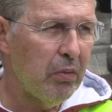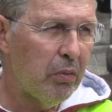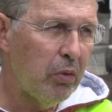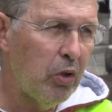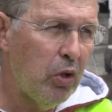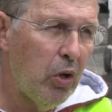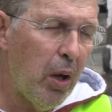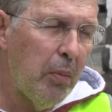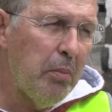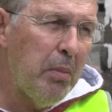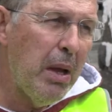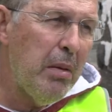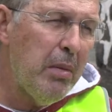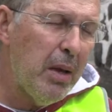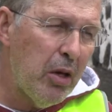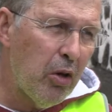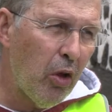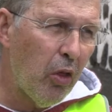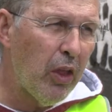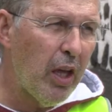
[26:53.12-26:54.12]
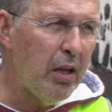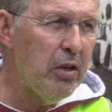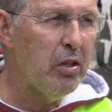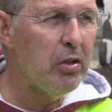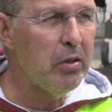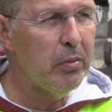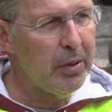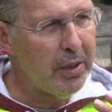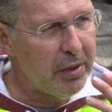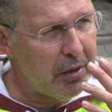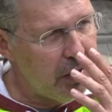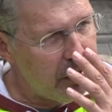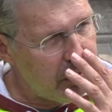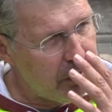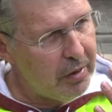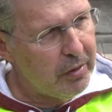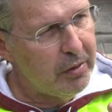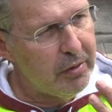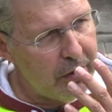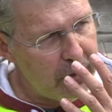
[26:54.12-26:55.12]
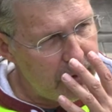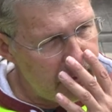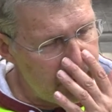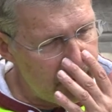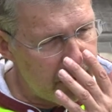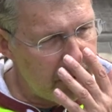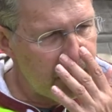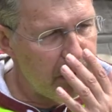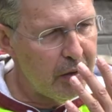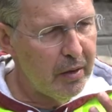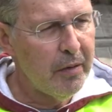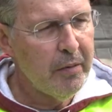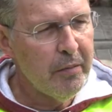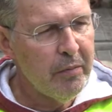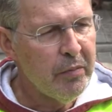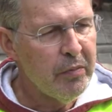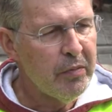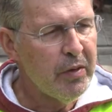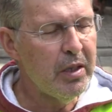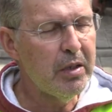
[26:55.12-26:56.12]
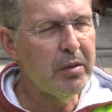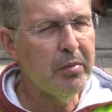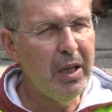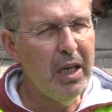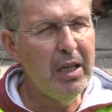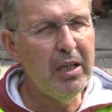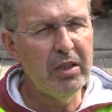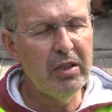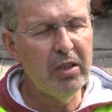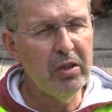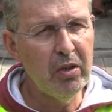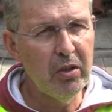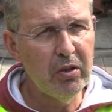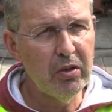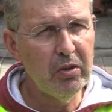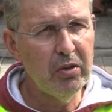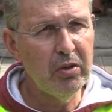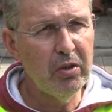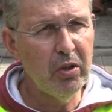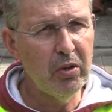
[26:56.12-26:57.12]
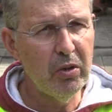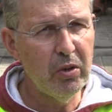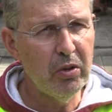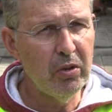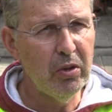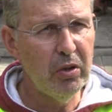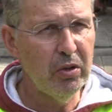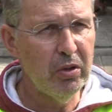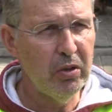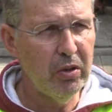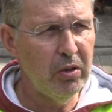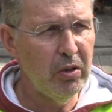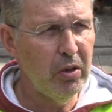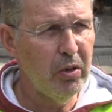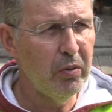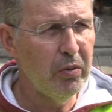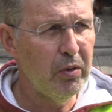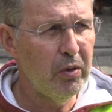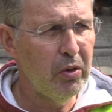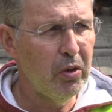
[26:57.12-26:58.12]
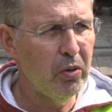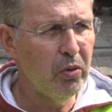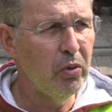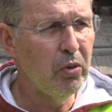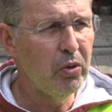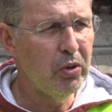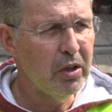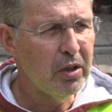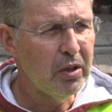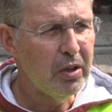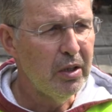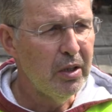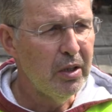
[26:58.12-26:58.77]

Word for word: no, maybe not dangerous, but the, the, the, smell is not, not, not, not, not good.